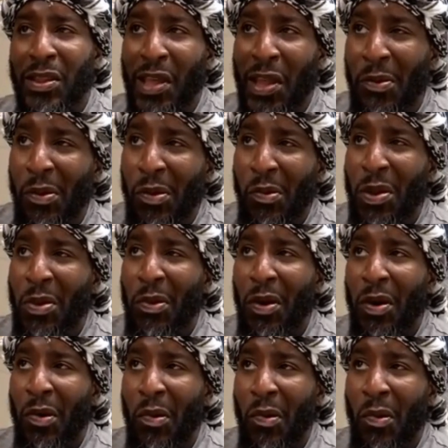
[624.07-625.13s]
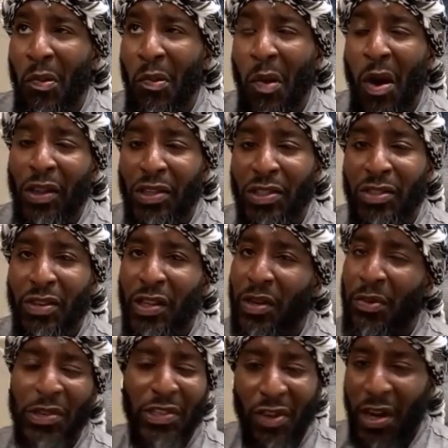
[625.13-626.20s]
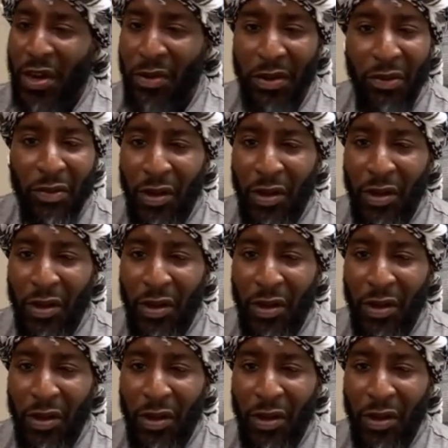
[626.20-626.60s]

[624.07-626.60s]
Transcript: We will walk the street and we train.